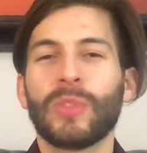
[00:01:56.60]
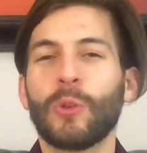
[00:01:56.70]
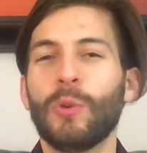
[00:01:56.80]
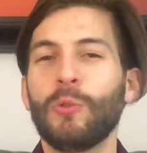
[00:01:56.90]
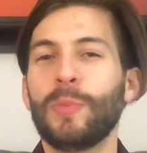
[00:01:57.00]

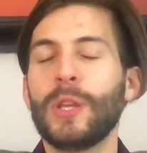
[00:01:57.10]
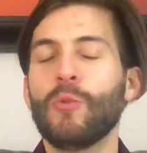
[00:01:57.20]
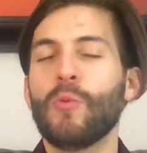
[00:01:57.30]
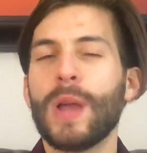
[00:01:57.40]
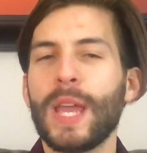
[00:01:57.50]
What would be
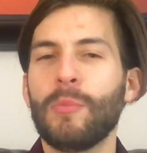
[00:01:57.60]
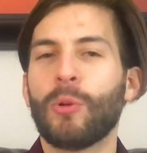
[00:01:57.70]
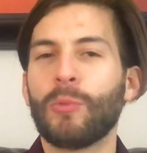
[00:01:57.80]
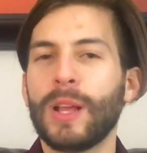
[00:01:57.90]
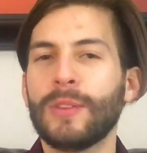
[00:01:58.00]
way
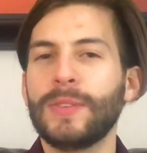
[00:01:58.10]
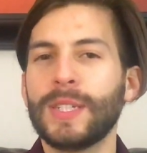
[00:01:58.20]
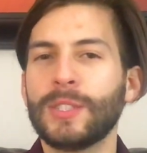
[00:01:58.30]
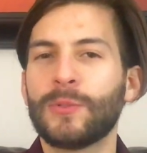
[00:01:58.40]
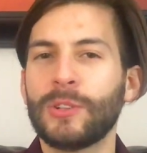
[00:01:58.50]
more
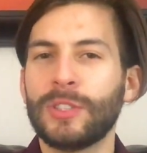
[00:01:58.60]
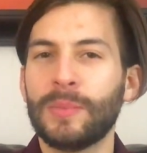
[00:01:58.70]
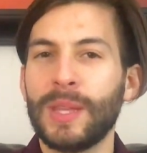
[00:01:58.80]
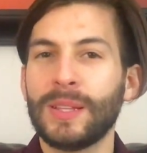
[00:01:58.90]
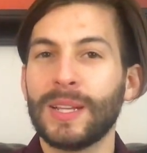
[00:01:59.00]
relevant for
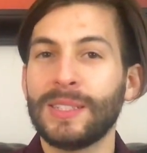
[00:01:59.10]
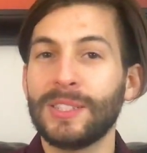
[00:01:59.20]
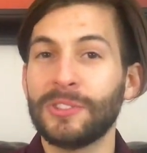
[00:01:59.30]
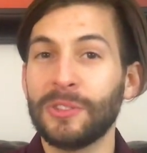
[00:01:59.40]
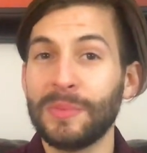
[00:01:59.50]
something like
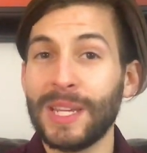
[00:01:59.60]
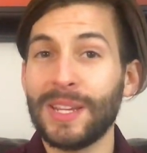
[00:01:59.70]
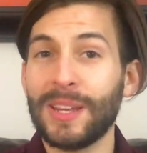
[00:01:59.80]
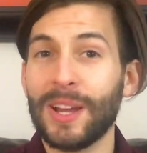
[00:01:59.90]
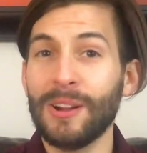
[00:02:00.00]
digital
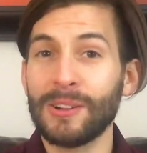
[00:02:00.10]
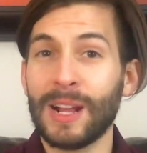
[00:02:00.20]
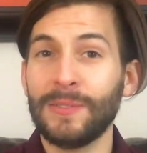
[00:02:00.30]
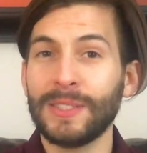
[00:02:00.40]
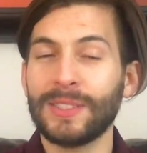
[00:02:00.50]
media or
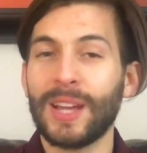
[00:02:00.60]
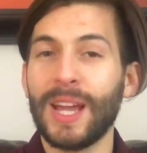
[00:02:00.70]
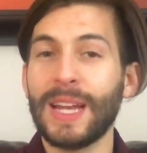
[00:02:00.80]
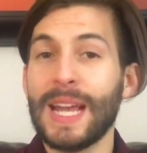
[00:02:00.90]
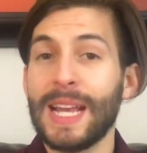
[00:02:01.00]
graphic
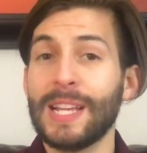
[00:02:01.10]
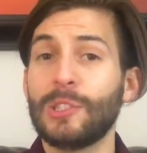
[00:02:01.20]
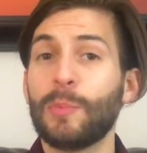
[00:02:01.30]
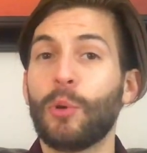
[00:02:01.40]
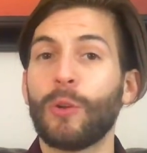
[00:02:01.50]
design is
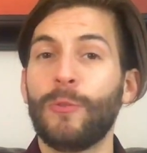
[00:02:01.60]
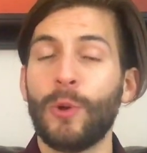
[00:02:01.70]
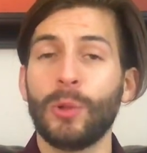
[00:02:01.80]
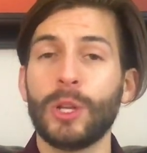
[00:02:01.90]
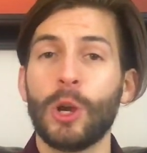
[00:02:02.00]
a
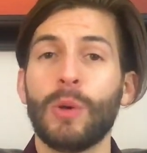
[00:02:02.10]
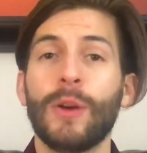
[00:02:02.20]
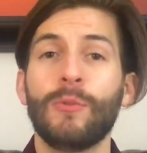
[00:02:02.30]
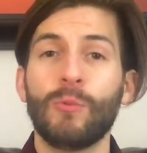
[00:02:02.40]
portfolio of